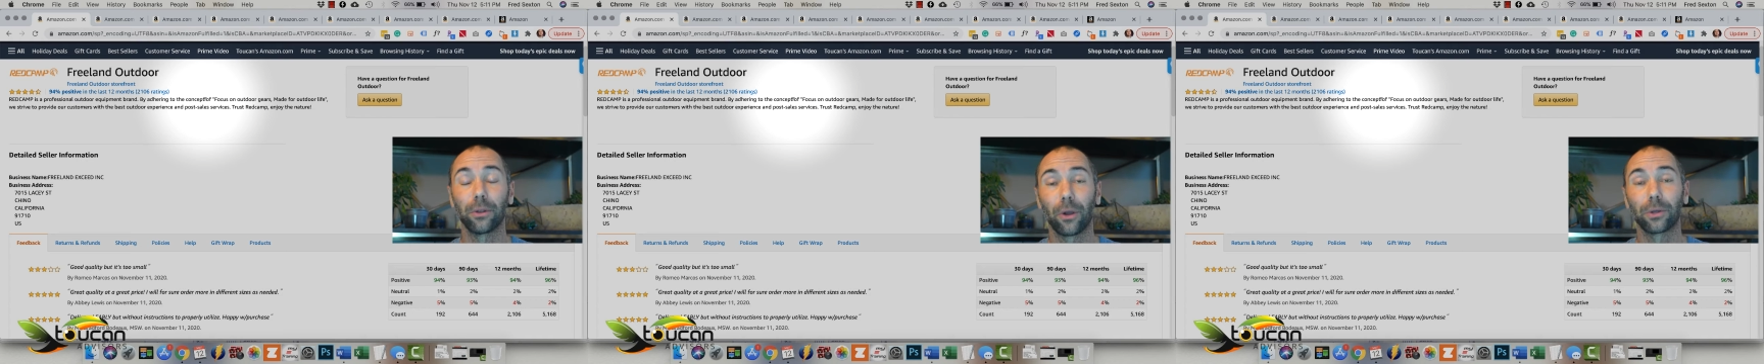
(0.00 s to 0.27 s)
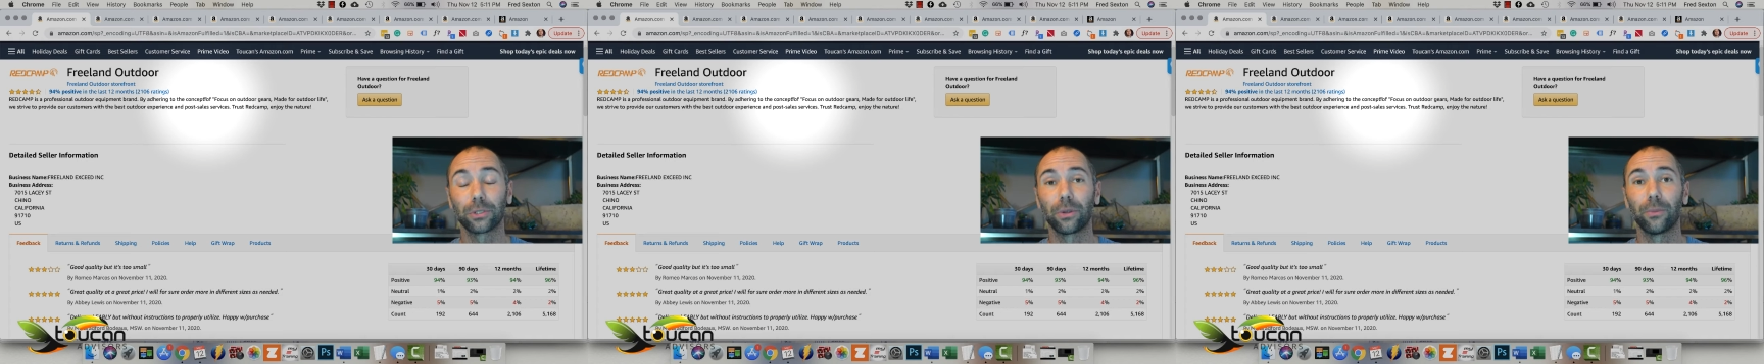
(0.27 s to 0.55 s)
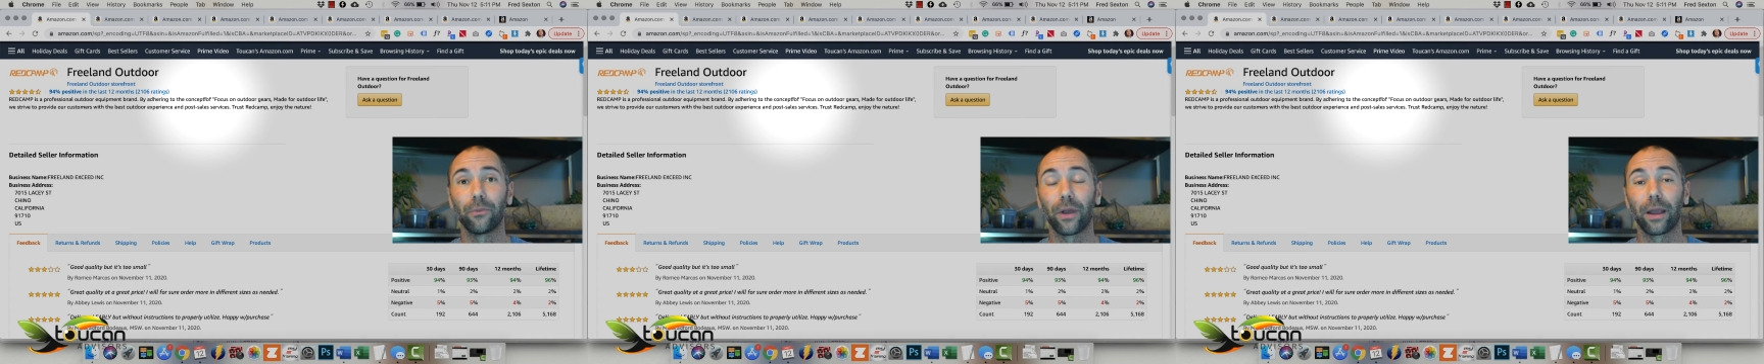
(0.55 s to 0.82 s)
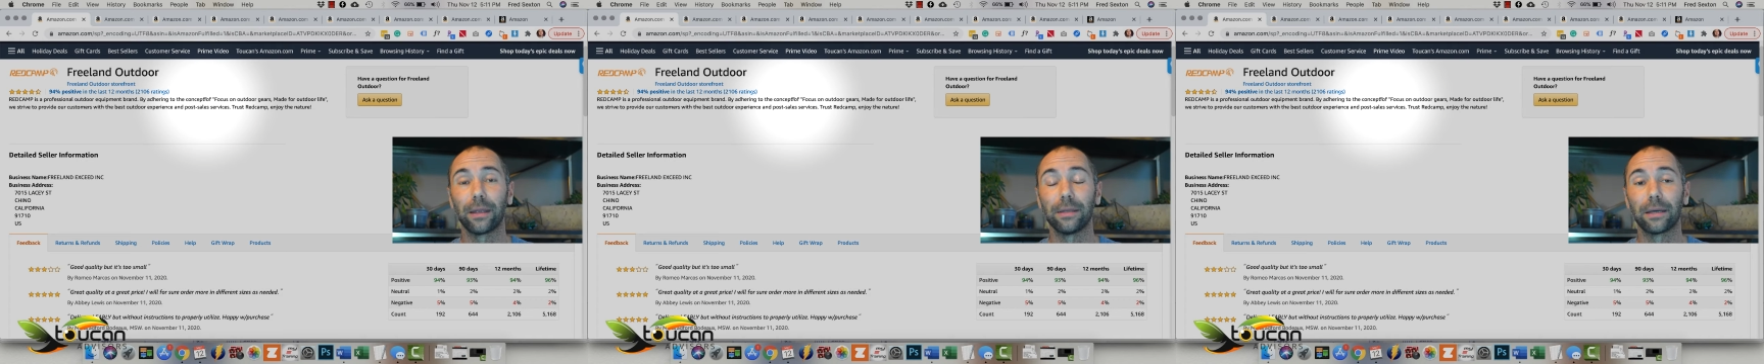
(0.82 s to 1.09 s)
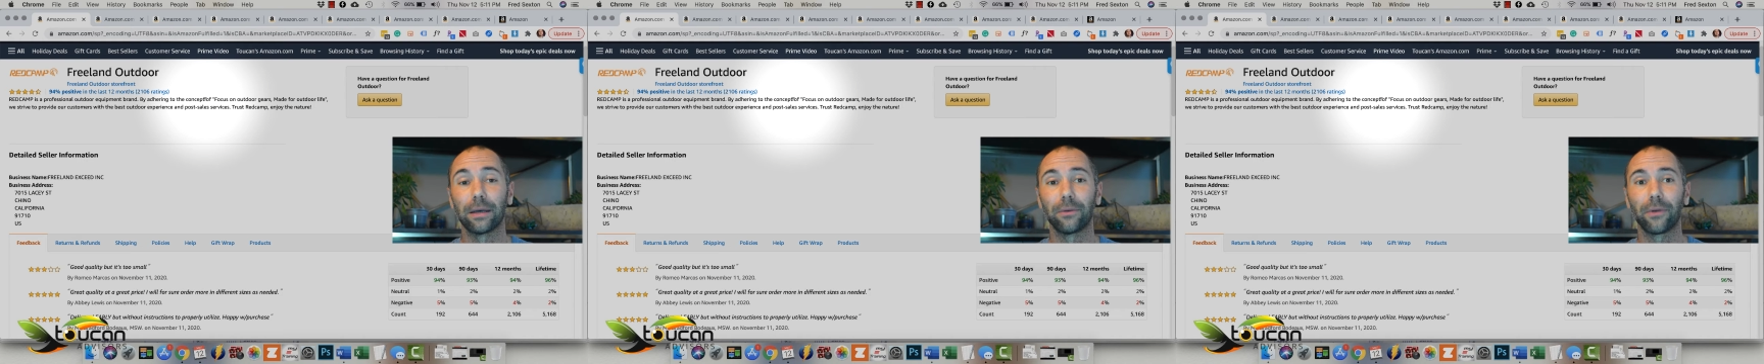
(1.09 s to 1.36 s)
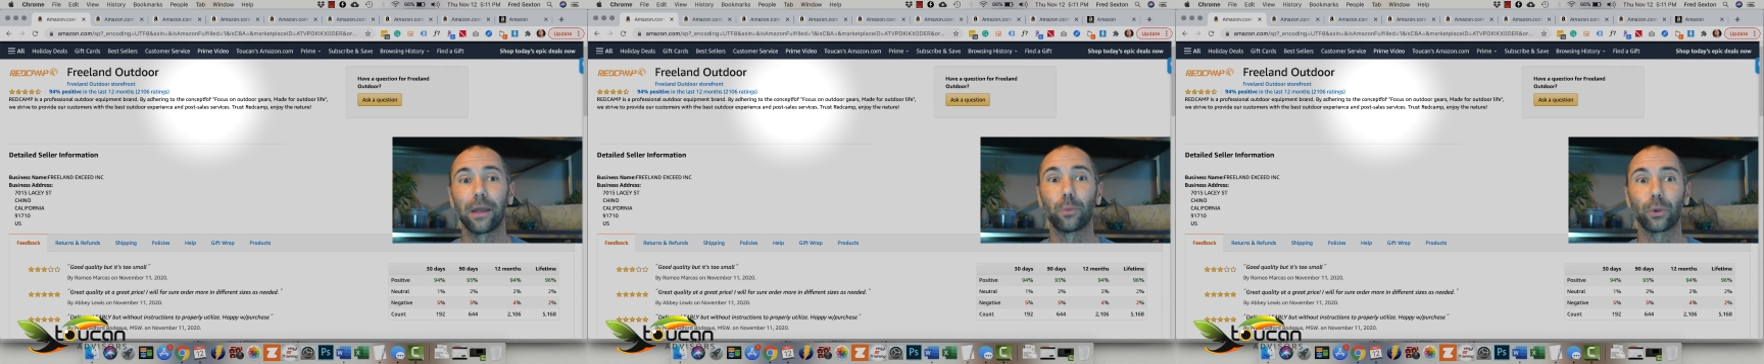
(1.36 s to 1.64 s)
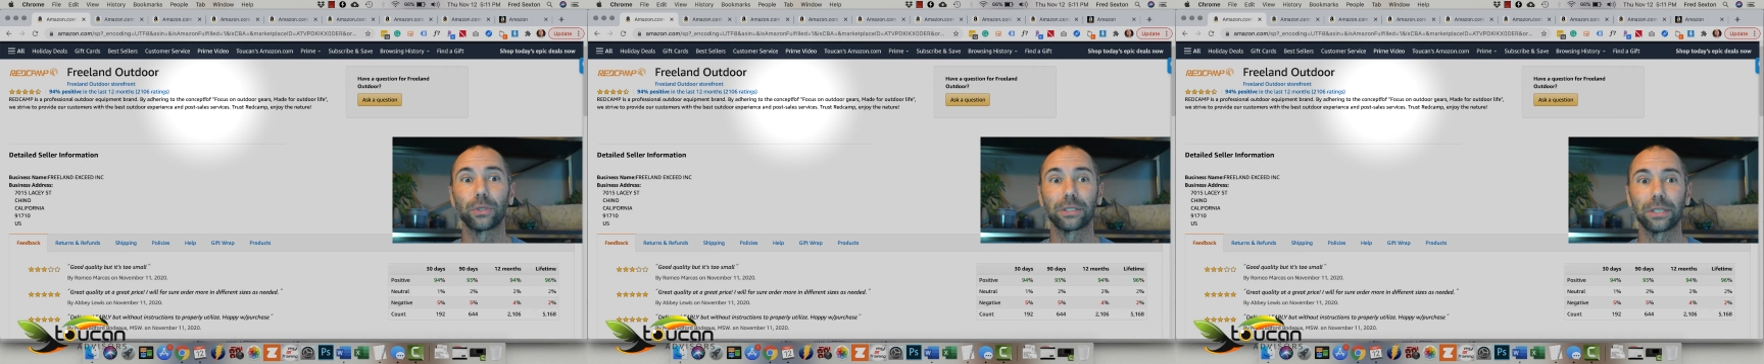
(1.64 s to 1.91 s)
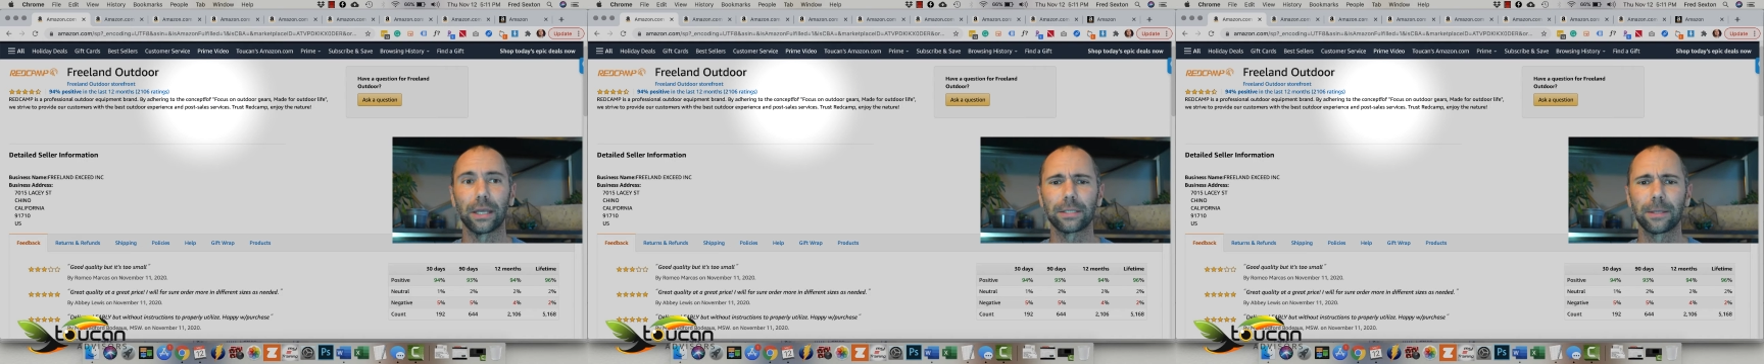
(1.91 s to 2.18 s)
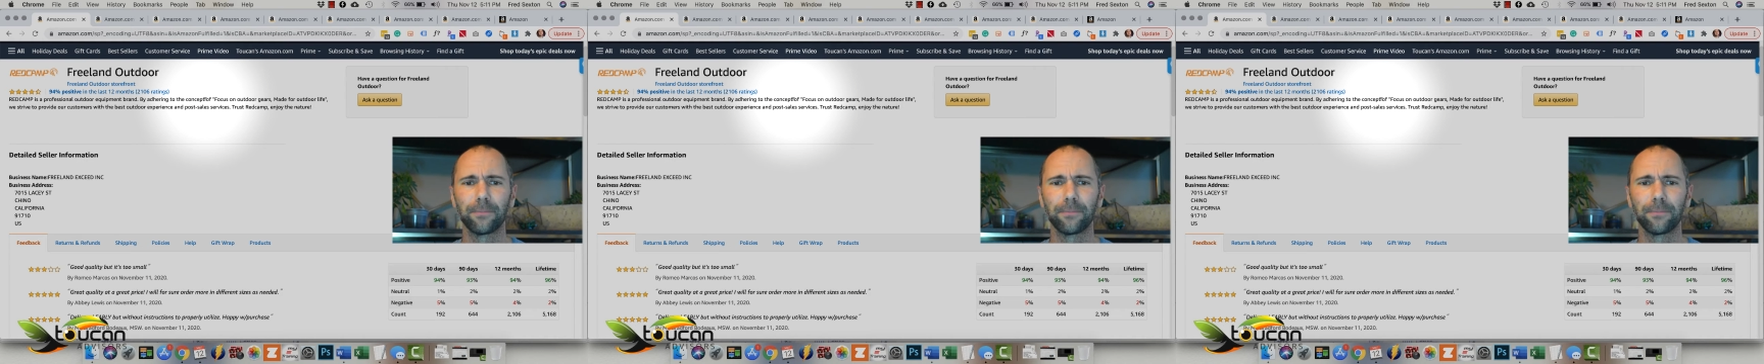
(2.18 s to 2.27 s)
long term find more success.